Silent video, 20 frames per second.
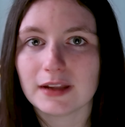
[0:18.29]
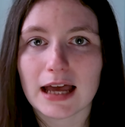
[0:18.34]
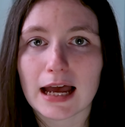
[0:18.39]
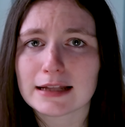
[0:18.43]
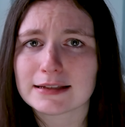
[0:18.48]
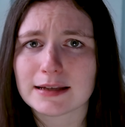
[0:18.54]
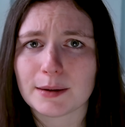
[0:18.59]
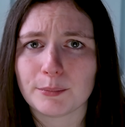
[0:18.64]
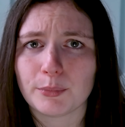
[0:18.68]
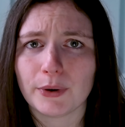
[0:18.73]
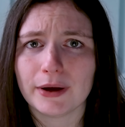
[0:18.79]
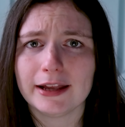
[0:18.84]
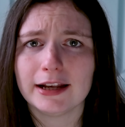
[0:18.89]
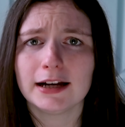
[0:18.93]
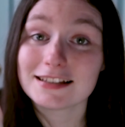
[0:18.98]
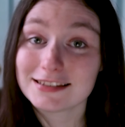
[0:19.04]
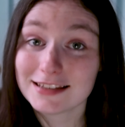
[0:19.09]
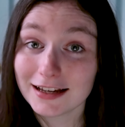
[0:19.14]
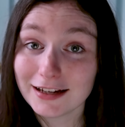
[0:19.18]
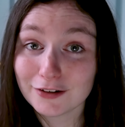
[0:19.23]
at some point.
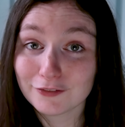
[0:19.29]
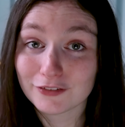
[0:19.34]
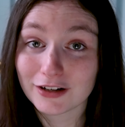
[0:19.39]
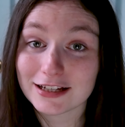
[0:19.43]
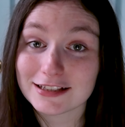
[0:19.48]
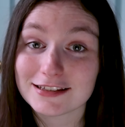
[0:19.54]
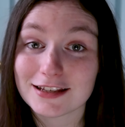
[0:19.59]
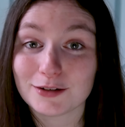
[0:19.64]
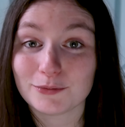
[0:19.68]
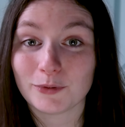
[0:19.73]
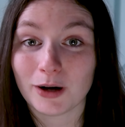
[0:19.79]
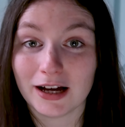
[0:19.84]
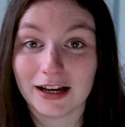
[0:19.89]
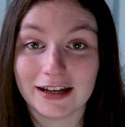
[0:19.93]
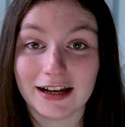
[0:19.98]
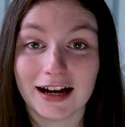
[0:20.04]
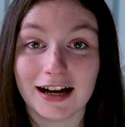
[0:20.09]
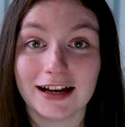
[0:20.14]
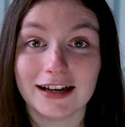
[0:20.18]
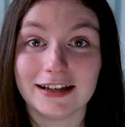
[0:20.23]
The second reason
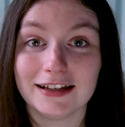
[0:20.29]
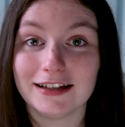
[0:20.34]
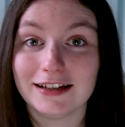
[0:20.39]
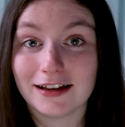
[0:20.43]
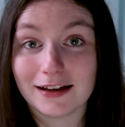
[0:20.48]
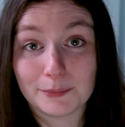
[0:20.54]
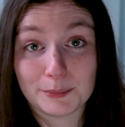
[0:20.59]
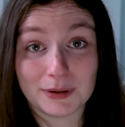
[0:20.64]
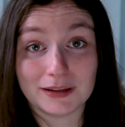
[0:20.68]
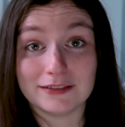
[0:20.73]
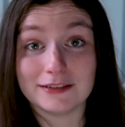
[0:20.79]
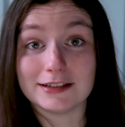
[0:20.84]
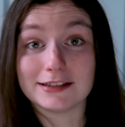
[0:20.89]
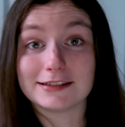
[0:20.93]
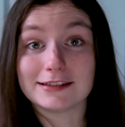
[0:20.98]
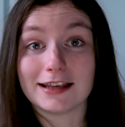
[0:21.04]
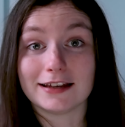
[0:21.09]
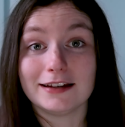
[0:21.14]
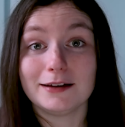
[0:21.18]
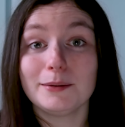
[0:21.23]
why I am in
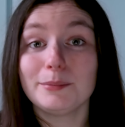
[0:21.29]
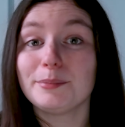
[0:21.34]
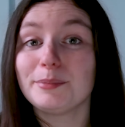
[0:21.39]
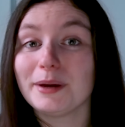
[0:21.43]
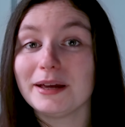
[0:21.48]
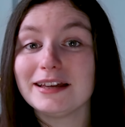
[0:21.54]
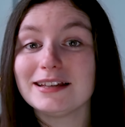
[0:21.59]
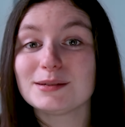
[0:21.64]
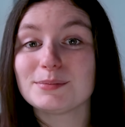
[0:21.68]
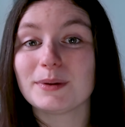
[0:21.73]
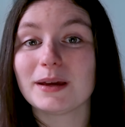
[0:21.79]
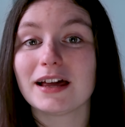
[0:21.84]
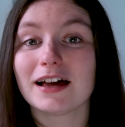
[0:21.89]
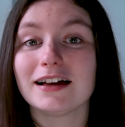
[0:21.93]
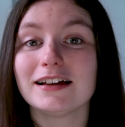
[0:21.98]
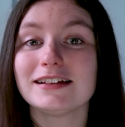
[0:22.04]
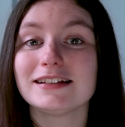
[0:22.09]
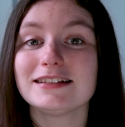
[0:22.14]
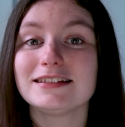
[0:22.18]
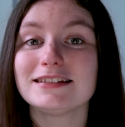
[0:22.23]
this setup is
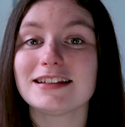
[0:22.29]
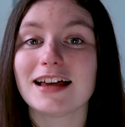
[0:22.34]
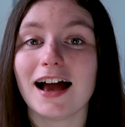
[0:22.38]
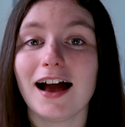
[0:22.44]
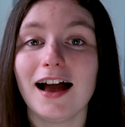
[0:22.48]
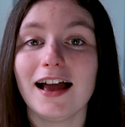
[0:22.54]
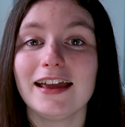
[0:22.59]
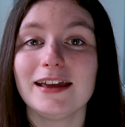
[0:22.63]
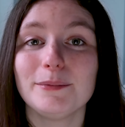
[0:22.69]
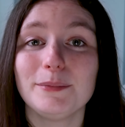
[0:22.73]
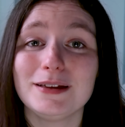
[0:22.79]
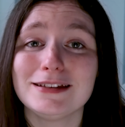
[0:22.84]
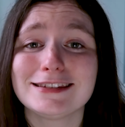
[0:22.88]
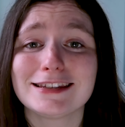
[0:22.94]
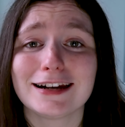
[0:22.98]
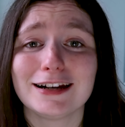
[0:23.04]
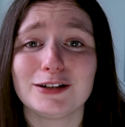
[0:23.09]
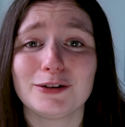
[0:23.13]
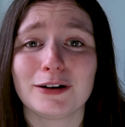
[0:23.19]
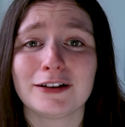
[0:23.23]
because it
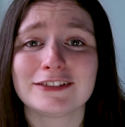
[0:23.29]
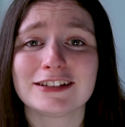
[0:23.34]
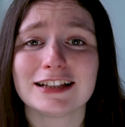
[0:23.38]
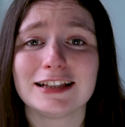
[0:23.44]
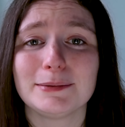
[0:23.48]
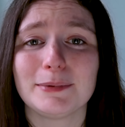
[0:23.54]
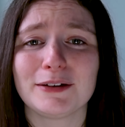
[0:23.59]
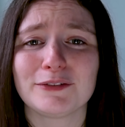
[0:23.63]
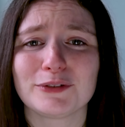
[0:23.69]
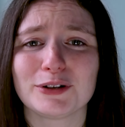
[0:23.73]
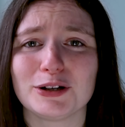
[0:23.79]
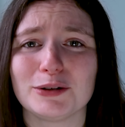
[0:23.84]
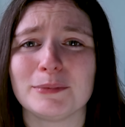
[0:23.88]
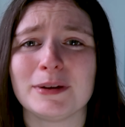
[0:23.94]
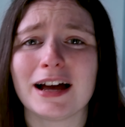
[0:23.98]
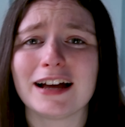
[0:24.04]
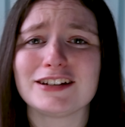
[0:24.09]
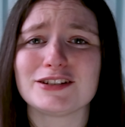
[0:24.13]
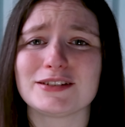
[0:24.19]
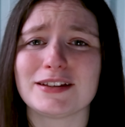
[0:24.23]
means that I don't have to clean my
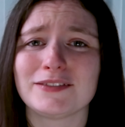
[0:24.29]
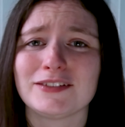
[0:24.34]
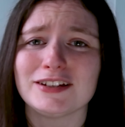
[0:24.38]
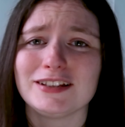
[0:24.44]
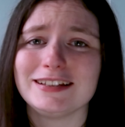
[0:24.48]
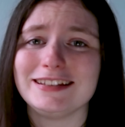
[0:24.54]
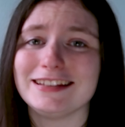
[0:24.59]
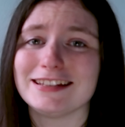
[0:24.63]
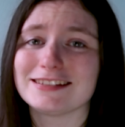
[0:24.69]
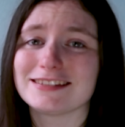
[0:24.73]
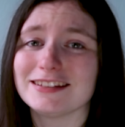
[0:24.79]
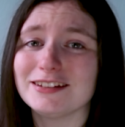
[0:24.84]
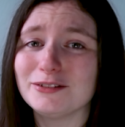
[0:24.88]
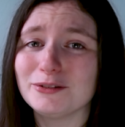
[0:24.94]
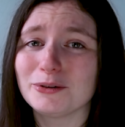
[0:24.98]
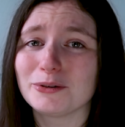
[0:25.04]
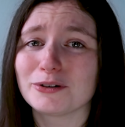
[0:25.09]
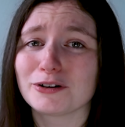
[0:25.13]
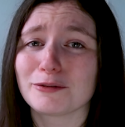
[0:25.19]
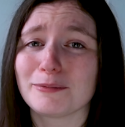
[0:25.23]
room. I just have to clean this little
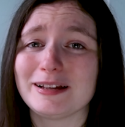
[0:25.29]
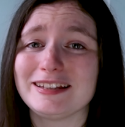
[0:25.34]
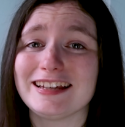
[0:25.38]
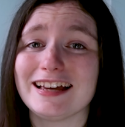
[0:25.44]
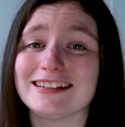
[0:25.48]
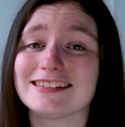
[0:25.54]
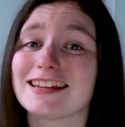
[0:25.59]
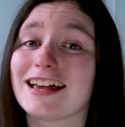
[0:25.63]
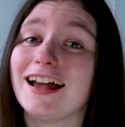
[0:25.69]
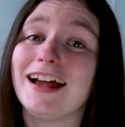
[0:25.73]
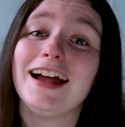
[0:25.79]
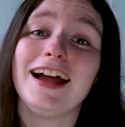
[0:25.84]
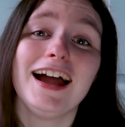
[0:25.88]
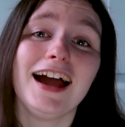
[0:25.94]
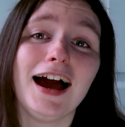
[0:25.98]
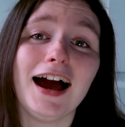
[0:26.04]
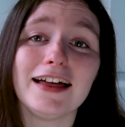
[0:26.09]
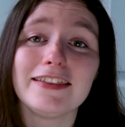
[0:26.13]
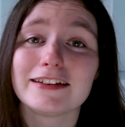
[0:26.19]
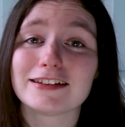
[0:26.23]
corner of my desk,
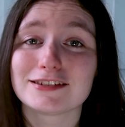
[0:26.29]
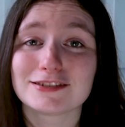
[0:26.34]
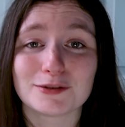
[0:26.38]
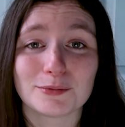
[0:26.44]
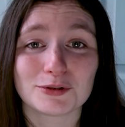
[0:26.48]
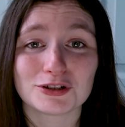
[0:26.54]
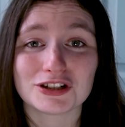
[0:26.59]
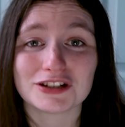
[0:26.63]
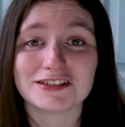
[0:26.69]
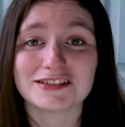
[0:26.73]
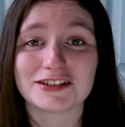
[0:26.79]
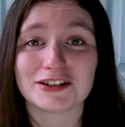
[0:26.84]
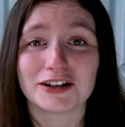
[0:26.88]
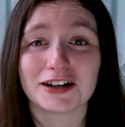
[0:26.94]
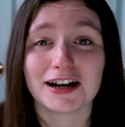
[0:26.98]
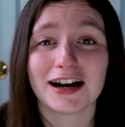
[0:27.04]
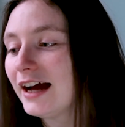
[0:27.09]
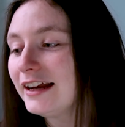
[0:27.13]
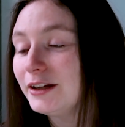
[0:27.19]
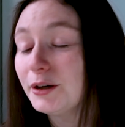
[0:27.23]
and that's so much
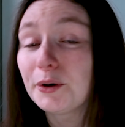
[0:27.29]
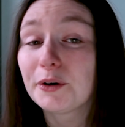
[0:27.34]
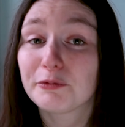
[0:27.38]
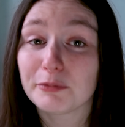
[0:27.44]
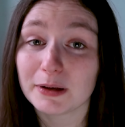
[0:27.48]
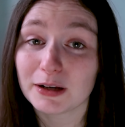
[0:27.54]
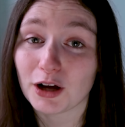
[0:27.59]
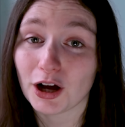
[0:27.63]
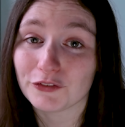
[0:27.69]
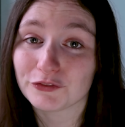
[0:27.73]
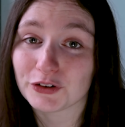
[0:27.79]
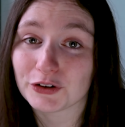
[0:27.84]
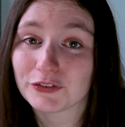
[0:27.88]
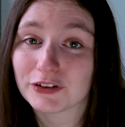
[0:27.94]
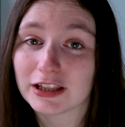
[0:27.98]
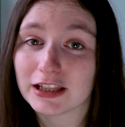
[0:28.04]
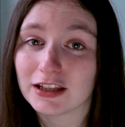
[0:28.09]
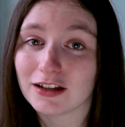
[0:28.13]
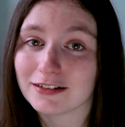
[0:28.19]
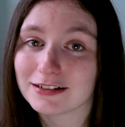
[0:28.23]
easier. I know I've been gone for a
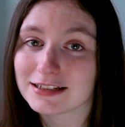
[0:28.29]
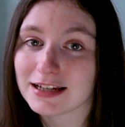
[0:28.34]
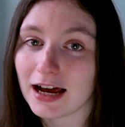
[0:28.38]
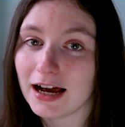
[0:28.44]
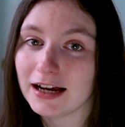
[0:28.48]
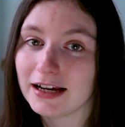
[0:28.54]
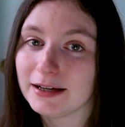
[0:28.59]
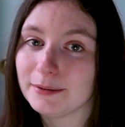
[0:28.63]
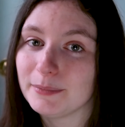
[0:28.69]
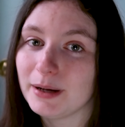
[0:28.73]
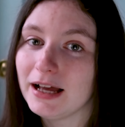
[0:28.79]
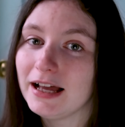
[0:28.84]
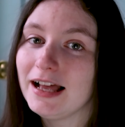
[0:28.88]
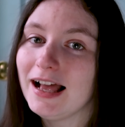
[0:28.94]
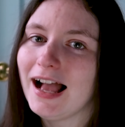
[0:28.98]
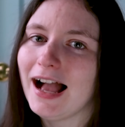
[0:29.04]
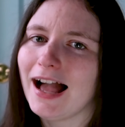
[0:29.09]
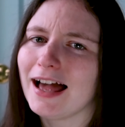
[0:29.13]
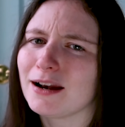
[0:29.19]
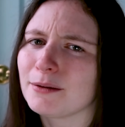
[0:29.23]
really long time,
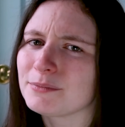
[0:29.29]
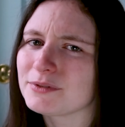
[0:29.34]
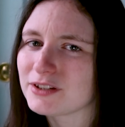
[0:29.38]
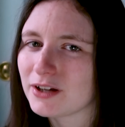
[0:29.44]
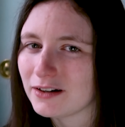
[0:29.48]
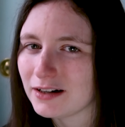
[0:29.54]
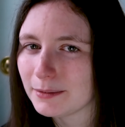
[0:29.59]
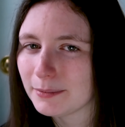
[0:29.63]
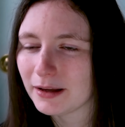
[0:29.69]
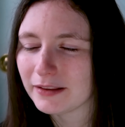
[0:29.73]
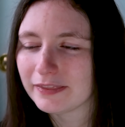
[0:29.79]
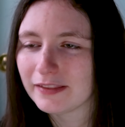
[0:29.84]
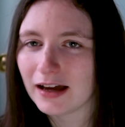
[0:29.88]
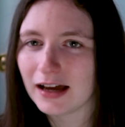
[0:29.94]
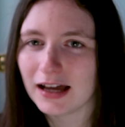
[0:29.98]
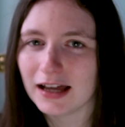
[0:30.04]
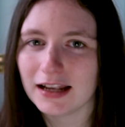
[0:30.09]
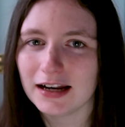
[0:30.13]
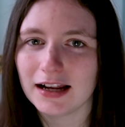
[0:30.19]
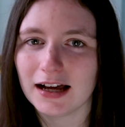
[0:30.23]
and I'm sorry about
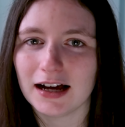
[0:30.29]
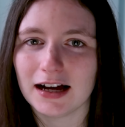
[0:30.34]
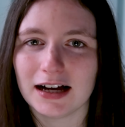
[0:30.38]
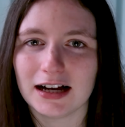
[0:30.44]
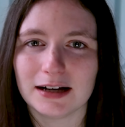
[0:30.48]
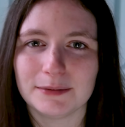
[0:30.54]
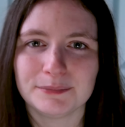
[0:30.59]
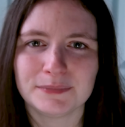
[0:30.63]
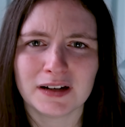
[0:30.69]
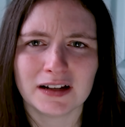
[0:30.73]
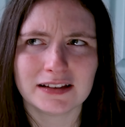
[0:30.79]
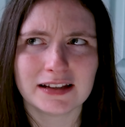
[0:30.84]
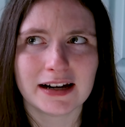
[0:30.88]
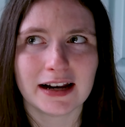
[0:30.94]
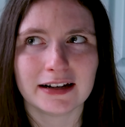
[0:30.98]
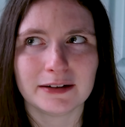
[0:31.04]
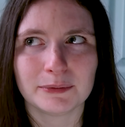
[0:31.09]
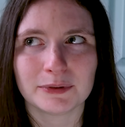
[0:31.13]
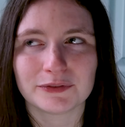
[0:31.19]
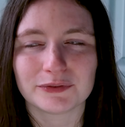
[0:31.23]
that. Not
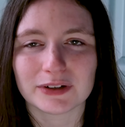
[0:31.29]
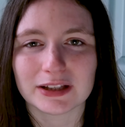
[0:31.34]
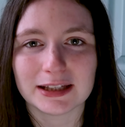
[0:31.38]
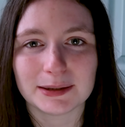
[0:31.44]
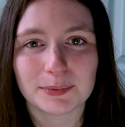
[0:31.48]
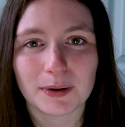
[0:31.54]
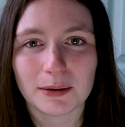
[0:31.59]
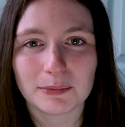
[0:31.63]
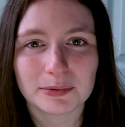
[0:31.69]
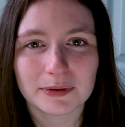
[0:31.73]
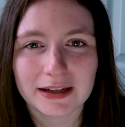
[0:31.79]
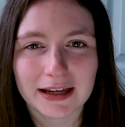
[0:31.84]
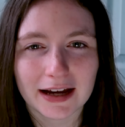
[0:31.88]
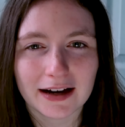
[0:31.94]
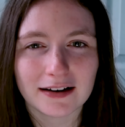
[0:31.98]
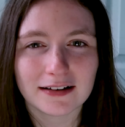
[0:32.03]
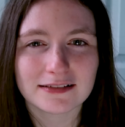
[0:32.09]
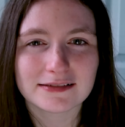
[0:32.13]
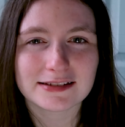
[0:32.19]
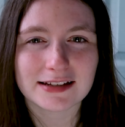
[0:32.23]
that anyone really probably
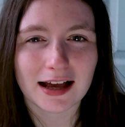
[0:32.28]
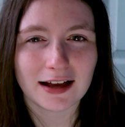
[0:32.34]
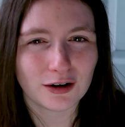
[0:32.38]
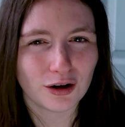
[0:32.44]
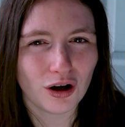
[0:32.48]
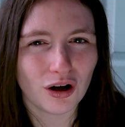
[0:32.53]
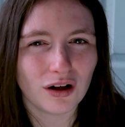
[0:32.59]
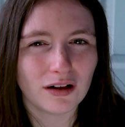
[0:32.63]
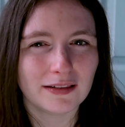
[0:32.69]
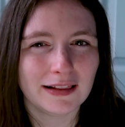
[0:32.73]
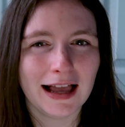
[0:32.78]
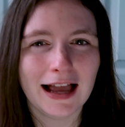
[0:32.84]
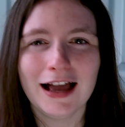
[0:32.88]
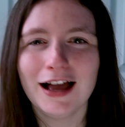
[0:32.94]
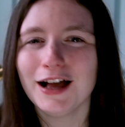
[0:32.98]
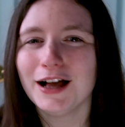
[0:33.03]
cares at all,